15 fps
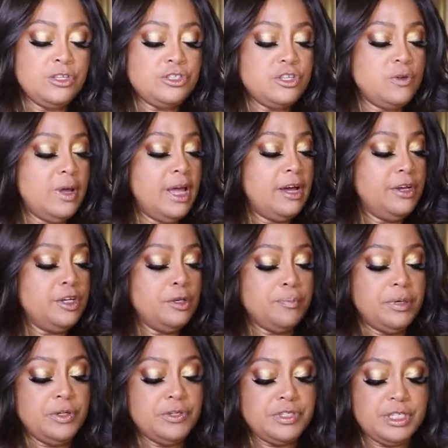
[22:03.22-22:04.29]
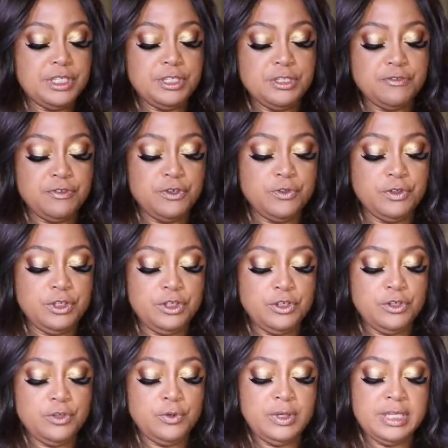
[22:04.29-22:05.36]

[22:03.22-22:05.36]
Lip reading: also how your person is viewing you